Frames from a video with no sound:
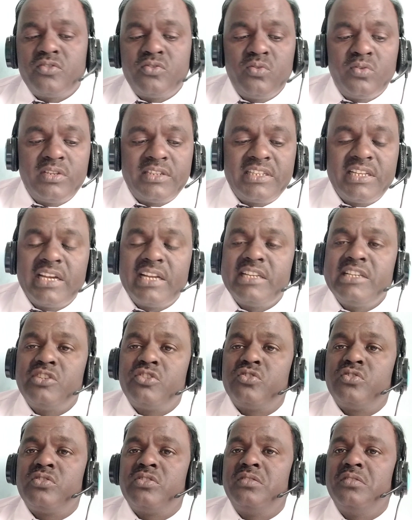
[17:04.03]
sure there is
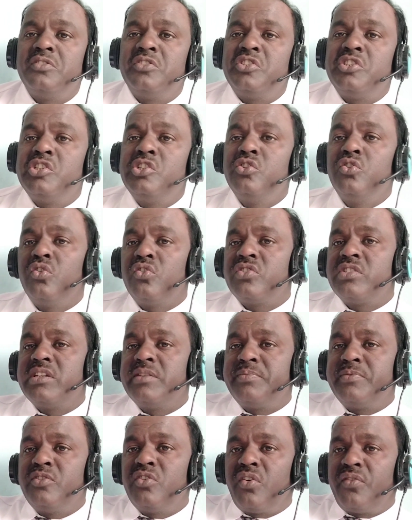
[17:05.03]
zero
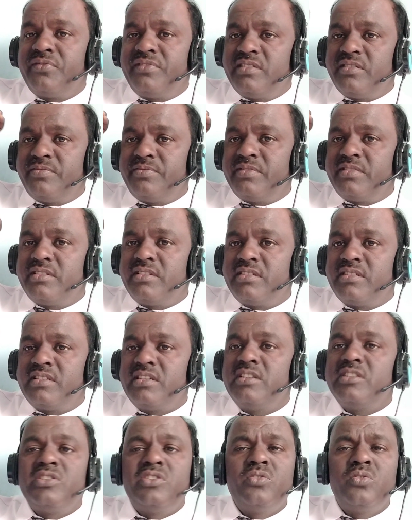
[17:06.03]
safety observations.
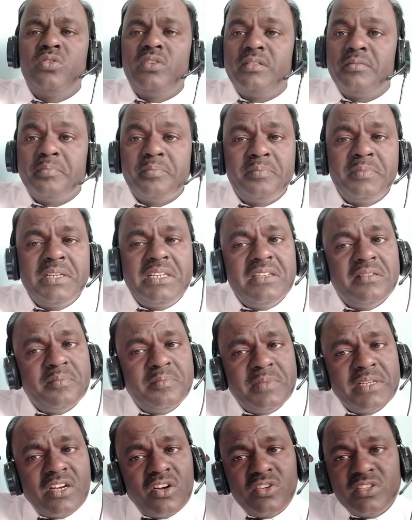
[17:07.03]

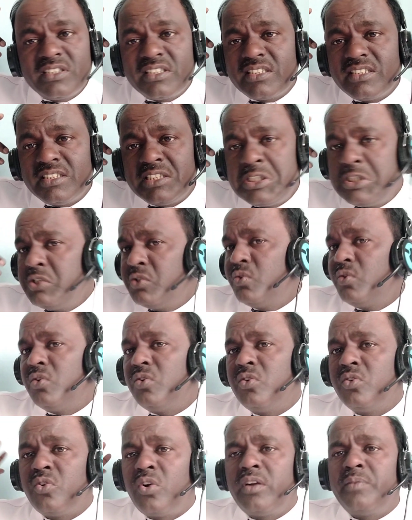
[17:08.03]
Because zero
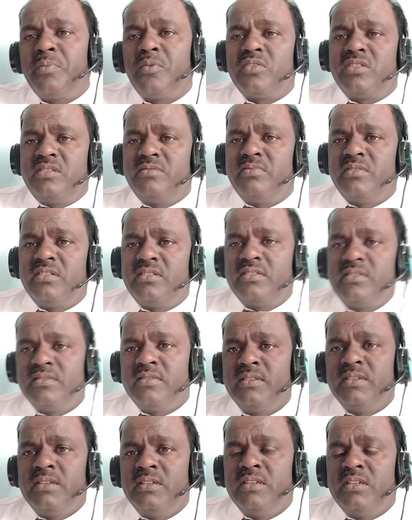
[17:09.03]
not possible.
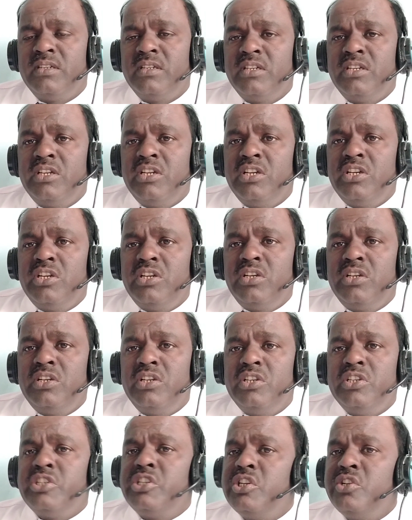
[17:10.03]

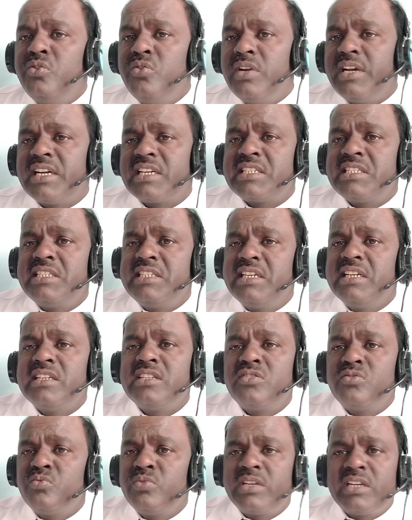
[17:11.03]
Zero
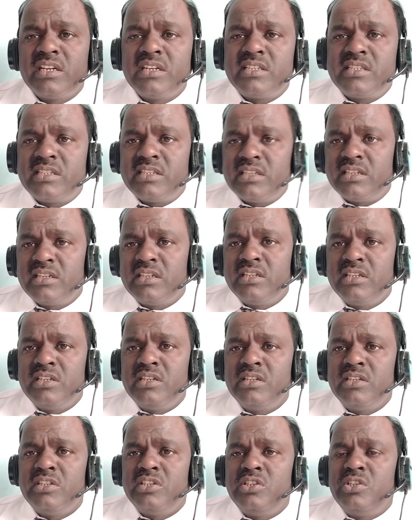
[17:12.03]
accidents we can say.
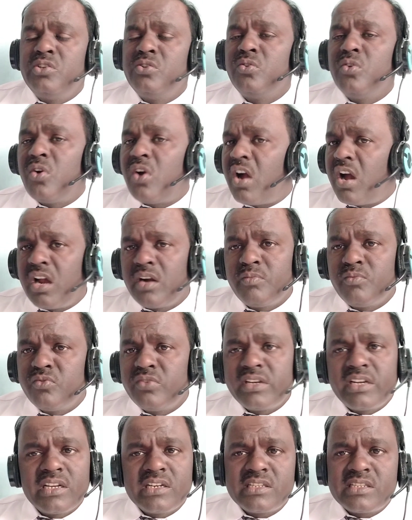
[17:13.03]
Zero harm we
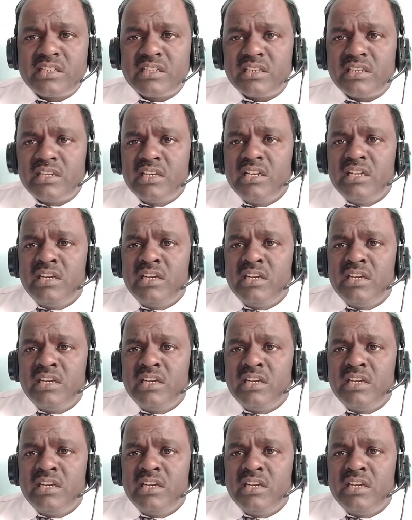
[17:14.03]
can say.